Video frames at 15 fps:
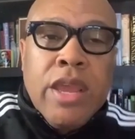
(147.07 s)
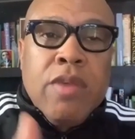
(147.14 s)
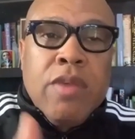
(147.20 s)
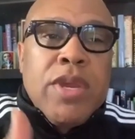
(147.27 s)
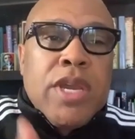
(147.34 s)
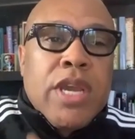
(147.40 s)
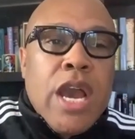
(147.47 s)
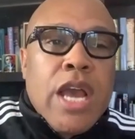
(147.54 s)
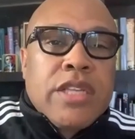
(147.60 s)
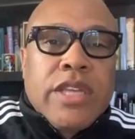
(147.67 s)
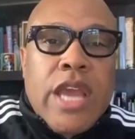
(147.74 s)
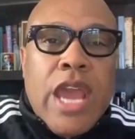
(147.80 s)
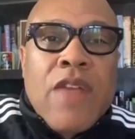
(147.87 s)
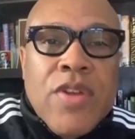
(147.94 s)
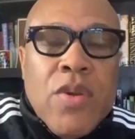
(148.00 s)
Because
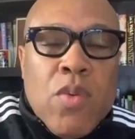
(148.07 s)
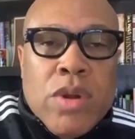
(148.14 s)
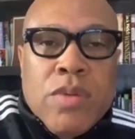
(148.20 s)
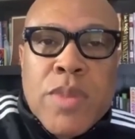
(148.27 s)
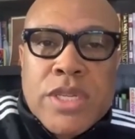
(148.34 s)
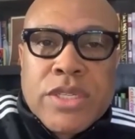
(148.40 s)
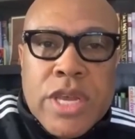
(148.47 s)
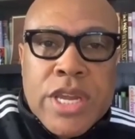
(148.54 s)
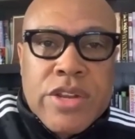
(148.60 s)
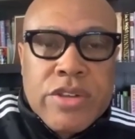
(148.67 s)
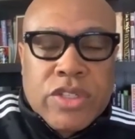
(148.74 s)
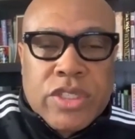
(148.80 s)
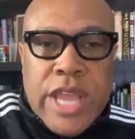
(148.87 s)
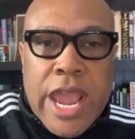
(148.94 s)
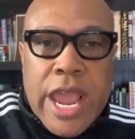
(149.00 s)
everyone must
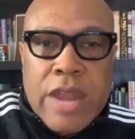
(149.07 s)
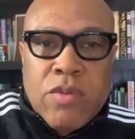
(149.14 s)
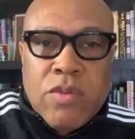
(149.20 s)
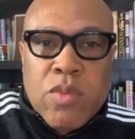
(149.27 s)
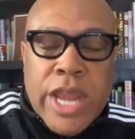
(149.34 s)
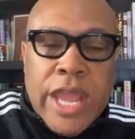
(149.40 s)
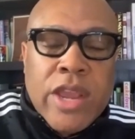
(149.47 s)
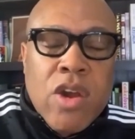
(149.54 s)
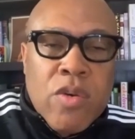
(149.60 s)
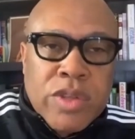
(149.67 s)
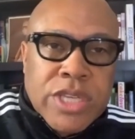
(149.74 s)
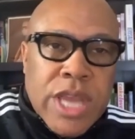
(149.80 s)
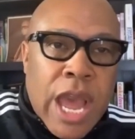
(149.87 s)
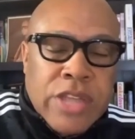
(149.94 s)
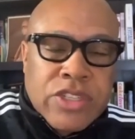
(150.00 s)
understand when they go
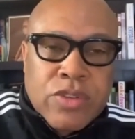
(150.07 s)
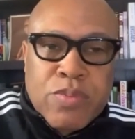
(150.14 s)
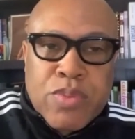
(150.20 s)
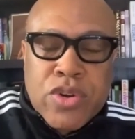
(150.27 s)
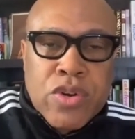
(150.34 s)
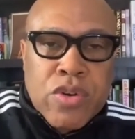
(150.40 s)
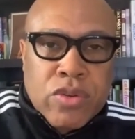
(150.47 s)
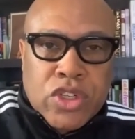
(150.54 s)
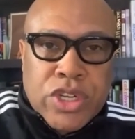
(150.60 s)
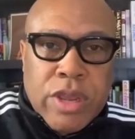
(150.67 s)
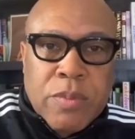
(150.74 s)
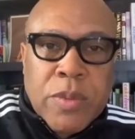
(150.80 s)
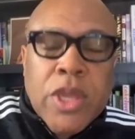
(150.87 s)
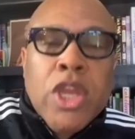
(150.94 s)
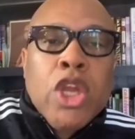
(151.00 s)
into entrepreneurship,
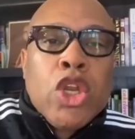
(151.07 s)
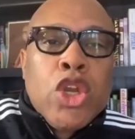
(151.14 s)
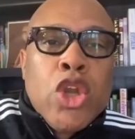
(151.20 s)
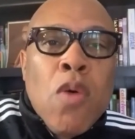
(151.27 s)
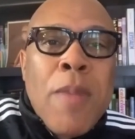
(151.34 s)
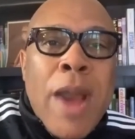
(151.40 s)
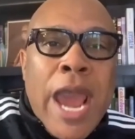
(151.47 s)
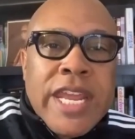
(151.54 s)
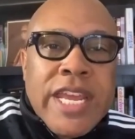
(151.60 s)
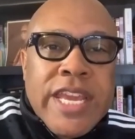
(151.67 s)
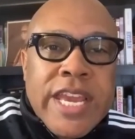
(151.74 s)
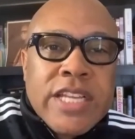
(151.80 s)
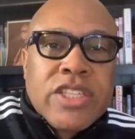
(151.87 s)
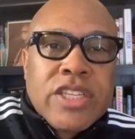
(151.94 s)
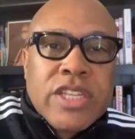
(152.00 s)
nobody
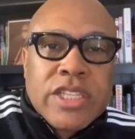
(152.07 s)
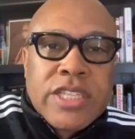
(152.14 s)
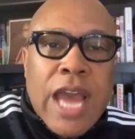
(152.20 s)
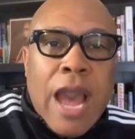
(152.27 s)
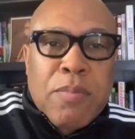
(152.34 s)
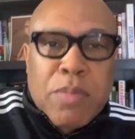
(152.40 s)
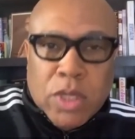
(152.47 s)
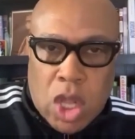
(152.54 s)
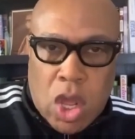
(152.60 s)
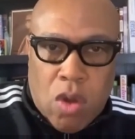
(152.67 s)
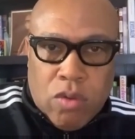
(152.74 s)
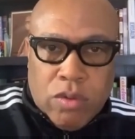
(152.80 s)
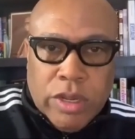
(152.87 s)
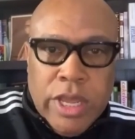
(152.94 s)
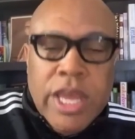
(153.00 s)
gets to the top
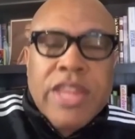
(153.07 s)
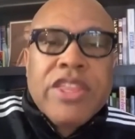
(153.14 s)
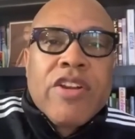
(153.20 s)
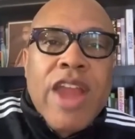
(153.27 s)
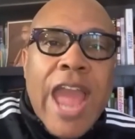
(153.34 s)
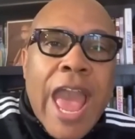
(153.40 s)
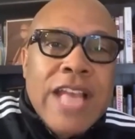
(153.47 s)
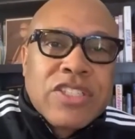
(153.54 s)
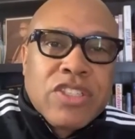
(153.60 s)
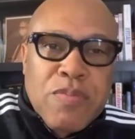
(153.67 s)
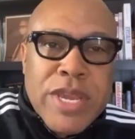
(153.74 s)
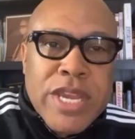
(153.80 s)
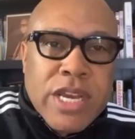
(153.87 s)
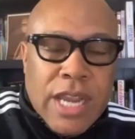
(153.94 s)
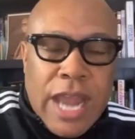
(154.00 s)
alone. There has to
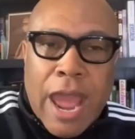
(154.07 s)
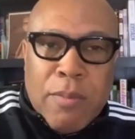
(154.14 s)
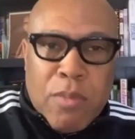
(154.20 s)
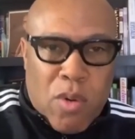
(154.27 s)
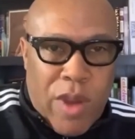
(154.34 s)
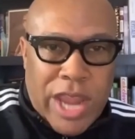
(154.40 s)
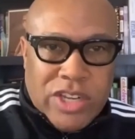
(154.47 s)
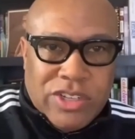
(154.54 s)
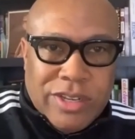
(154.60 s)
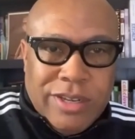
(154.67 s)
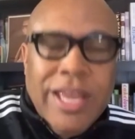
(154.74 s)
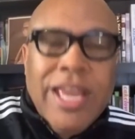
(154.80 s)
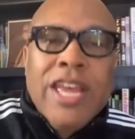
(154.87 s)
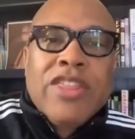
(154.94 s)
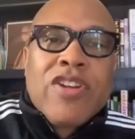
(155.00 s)
be collaboration.
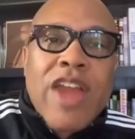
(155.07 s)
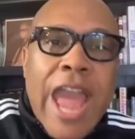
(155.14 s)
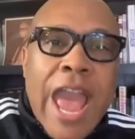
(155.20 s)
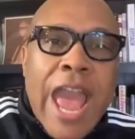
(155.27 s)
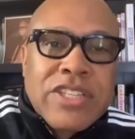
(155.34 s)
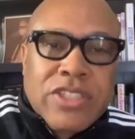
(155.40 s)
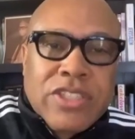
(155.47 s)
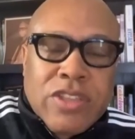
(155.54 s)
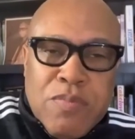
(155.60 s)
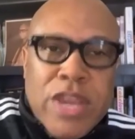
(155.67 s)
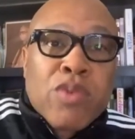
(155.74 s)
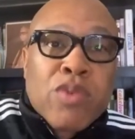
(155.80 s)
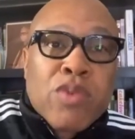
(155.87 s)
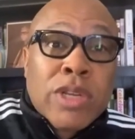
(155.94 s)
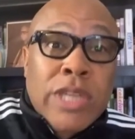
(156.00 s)
There has to be
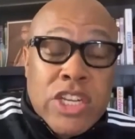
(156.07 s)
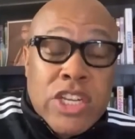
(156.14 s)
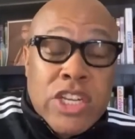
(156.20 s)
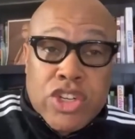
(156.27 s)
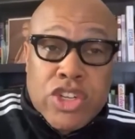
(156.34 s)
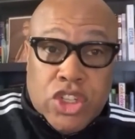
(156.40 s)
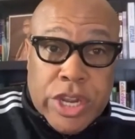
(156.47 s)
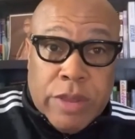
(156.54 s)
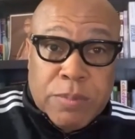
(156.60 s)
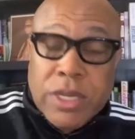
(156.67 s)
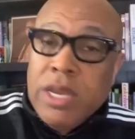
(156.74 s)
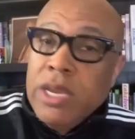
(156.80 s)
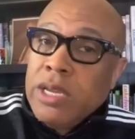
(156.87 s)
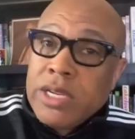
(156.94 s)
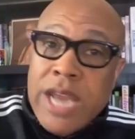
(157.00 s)
relationships,
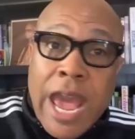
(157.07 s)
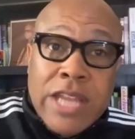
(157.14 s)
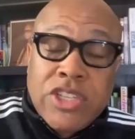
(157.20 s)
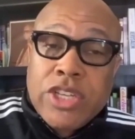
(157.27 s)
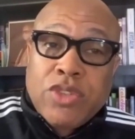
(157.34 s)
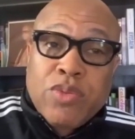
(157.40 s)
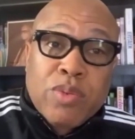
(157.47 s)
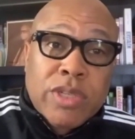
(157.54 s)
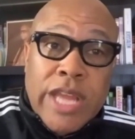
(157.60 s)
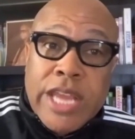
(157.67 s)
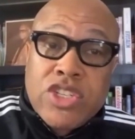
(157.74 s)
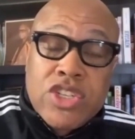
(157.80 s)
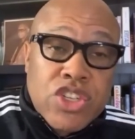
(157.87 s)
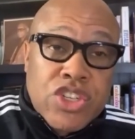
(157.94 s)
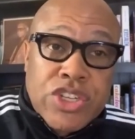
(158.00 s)
not just
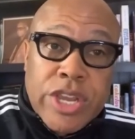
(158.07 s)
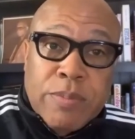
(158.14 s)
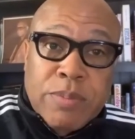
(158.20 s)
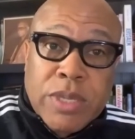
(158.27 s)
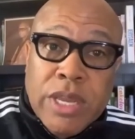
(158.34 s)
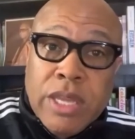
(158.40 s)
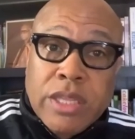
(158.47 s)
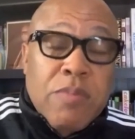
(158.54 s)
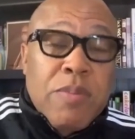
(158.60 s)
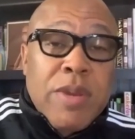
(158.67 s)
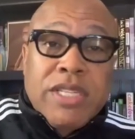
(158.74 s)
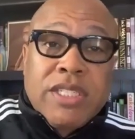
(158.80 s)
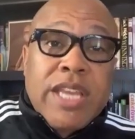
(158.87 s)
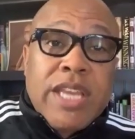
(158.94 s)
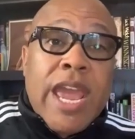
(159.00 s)
relationships to be
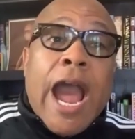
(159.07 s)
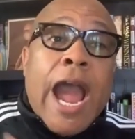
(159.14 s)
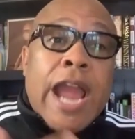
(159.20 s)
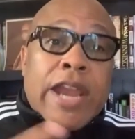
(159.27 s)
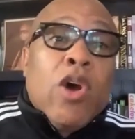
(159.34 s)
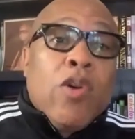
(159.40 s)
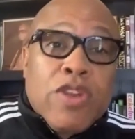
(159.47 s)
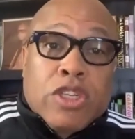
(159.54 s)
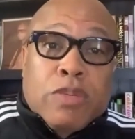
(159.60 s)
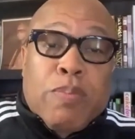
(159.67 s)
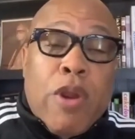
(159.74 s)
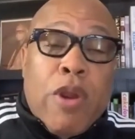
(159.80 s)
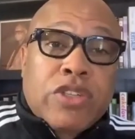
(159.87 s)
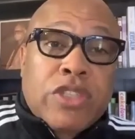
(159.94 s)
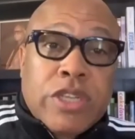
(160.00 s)
saying, I know this
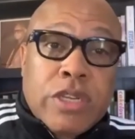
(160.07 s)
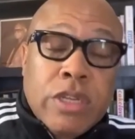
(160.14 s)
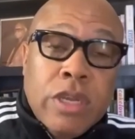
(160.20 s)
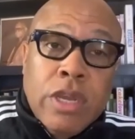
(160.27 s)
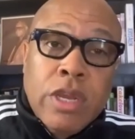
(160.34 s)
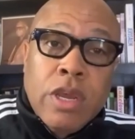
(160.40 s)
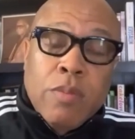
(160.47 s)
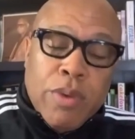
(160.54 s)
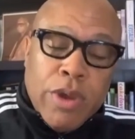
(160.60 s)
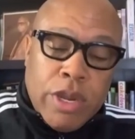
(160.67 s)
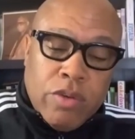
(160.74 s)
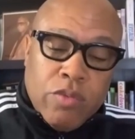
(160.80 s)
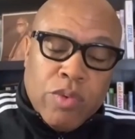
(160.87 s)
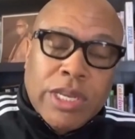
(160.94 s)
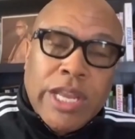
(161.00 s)
person, but
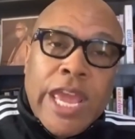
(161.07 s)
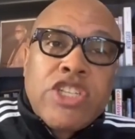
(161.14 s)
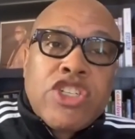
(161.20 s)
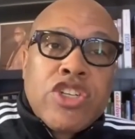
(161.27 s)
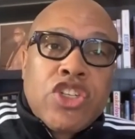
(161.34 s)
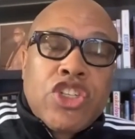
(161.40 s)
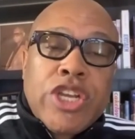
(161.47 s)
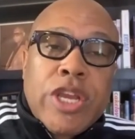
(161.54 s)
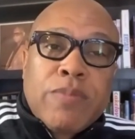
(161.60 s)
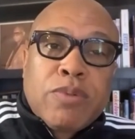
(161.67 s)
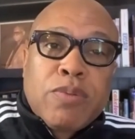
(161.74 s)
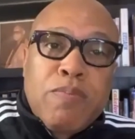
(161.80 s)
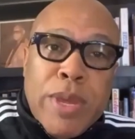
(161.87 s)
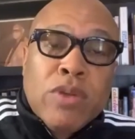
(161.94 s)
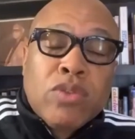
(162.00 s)
relationships
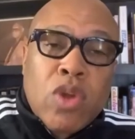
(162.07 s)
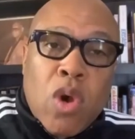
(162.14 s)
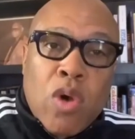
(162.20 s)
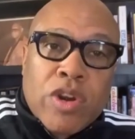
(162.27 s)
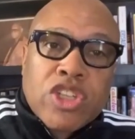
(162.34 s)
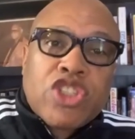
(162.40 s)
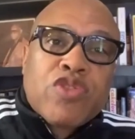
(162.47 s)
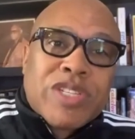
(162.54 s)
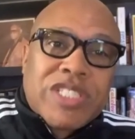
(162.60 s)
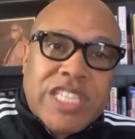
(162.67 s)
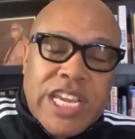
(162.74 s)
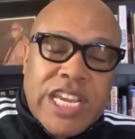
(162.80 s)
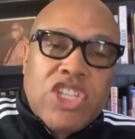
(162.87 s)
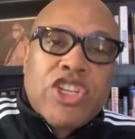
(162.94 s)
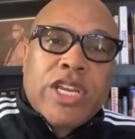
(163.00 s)
built on a
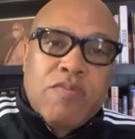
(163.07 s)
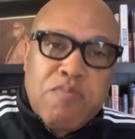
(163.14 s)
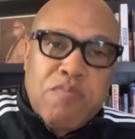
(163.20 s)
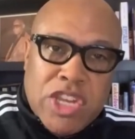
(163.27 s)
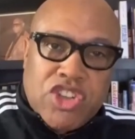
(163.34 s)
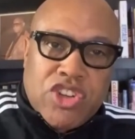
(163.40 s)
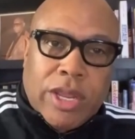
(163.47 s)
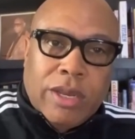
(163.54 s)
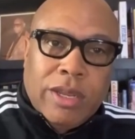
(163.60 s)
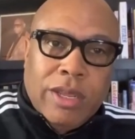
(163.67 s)
strategic mission.